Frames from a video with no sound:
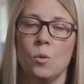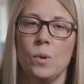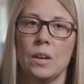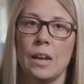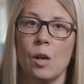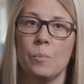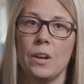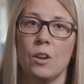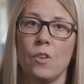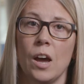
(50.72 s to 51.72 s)
We can help
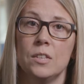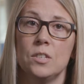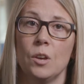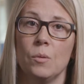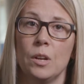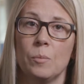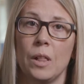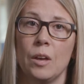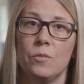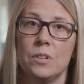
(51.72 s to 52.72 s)
and advise you in
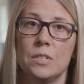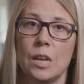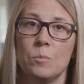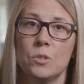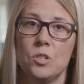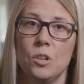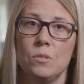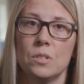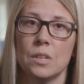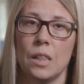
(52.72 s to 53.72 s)
applying for Disabled
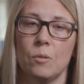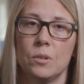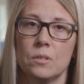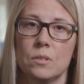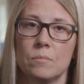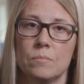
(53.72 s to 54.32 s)
Students Allowance.